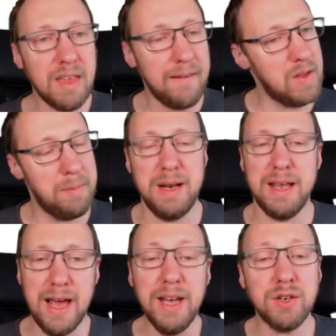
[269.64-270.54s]
The
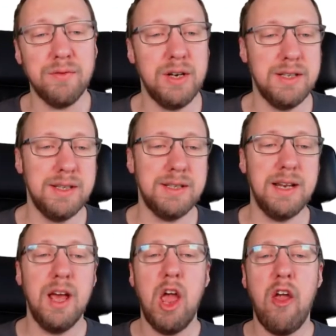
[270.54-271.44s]
implication for this is
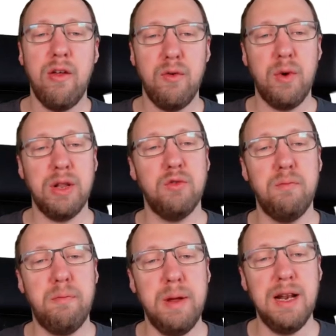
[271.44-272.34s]
that we want to
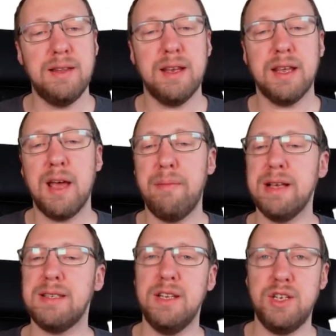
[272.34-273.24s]
build
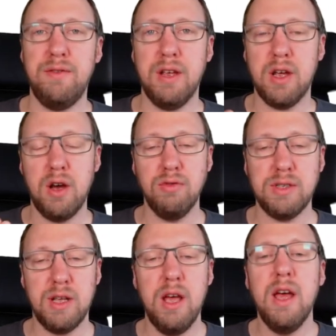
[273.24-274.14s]
capacity achieving
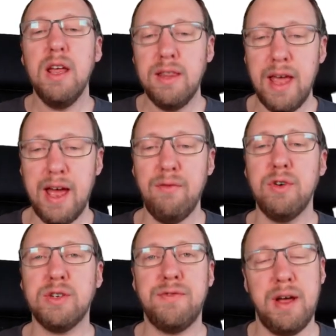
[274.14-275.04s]
codes. The
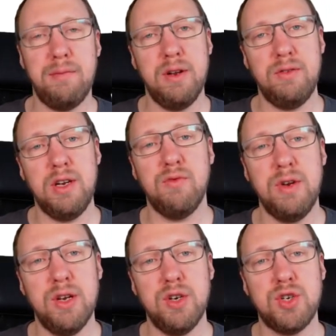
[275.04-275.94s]
average variable node
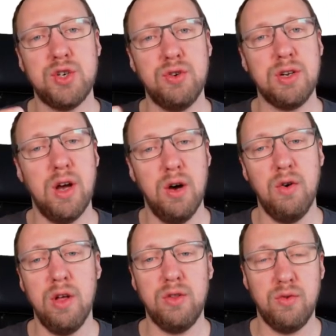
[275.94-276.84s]
degree should
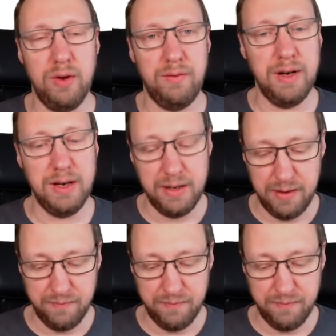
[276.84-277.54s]
go to infinity.